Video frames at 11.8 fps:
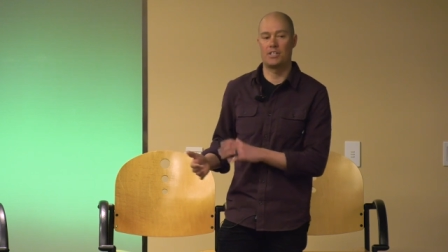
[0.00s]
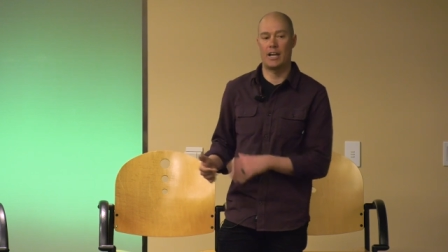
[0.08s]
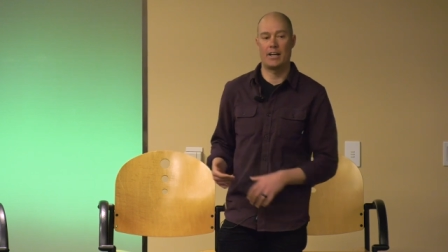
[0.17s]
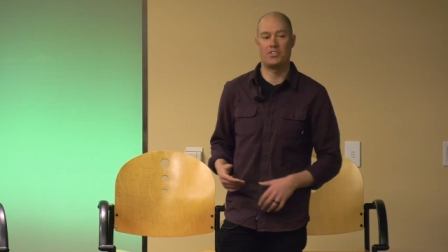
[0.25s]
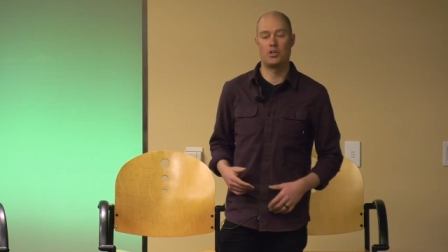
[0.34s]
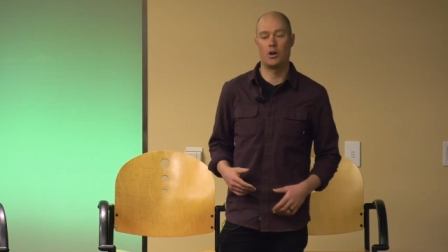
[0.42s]
that
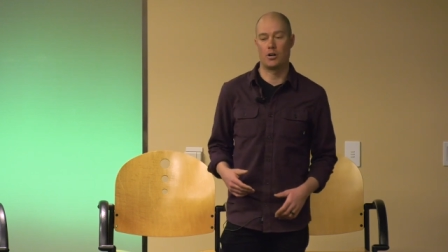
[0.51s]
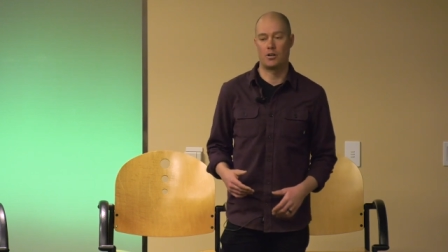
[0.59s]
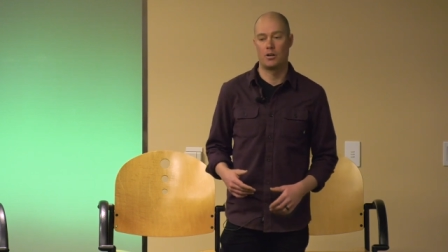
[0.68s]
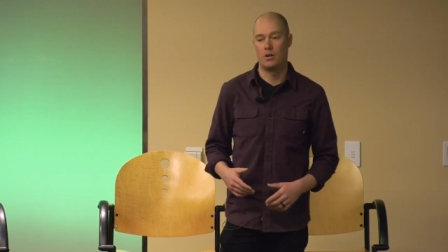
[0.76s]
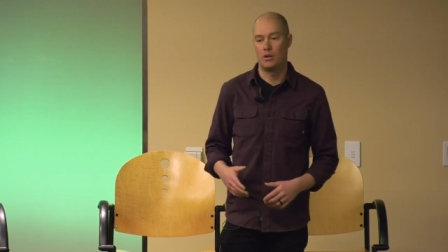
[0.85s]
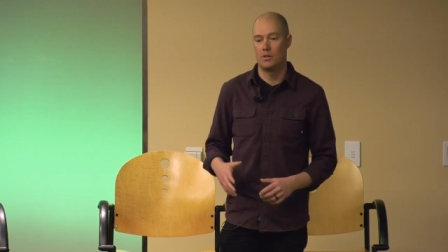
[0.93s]
I took
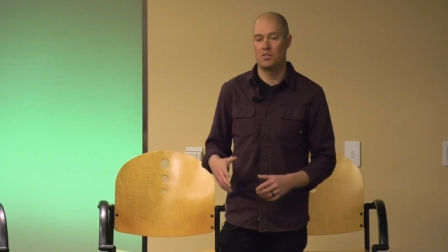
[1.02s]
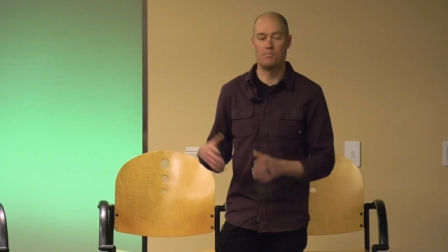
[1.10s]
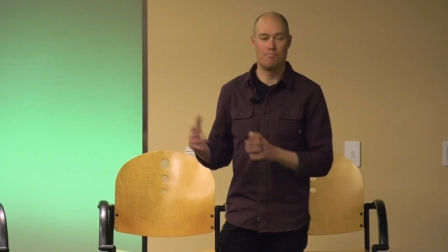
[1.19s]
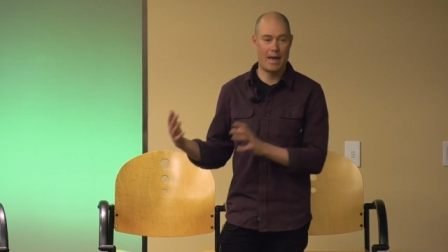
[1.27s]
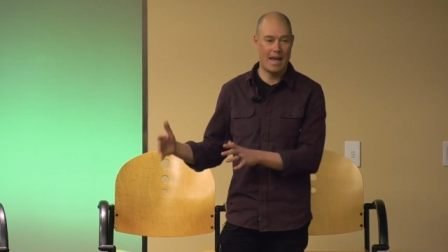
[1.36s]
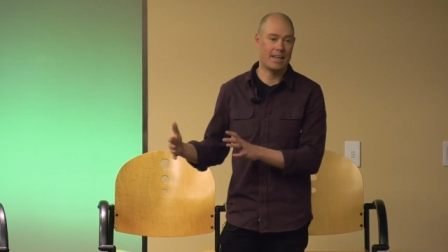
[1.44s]
to
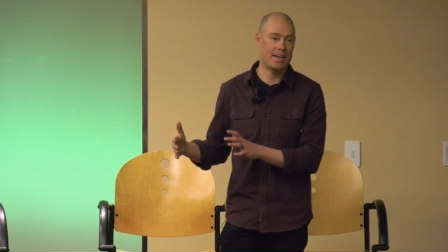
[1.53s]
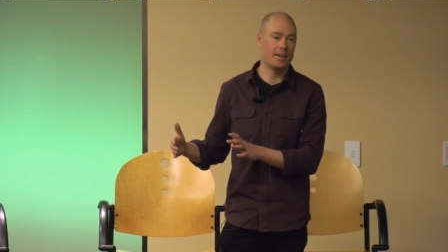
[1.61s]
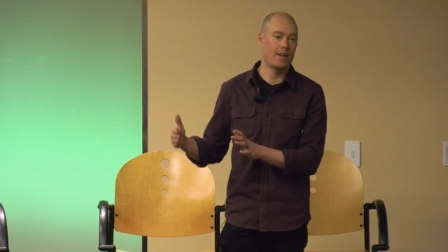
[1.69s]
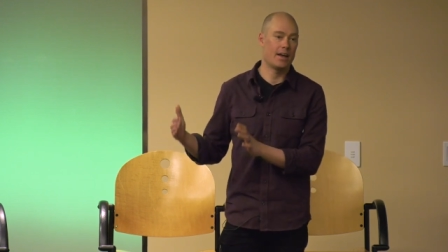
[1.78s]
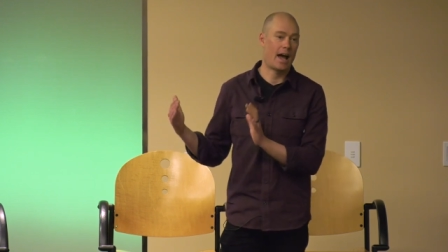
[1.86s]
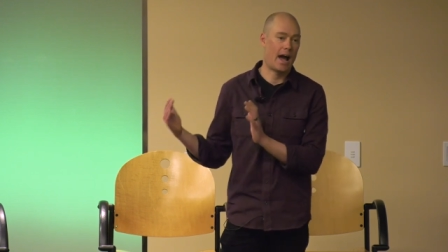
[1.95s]
make
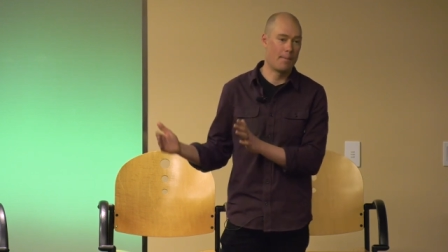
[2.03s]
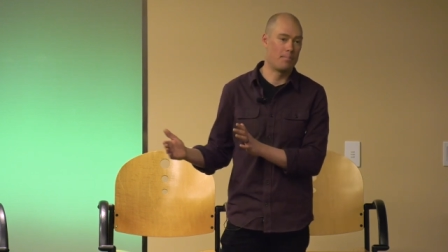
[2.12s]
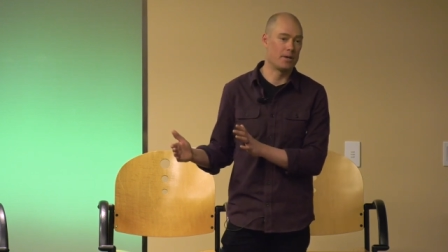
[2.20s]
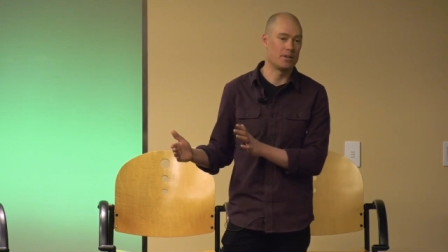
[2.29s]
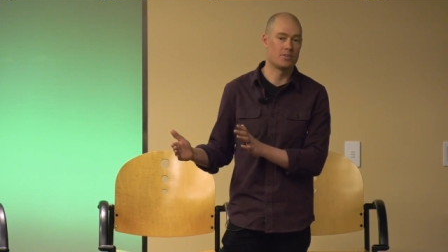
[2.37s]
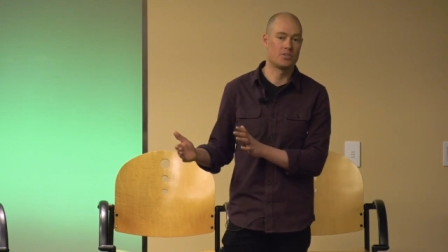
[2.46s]
it
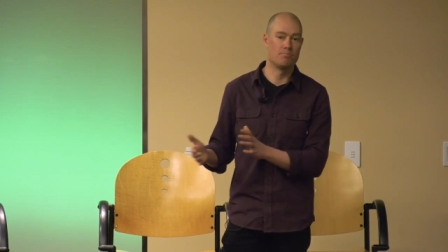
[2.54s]
happen,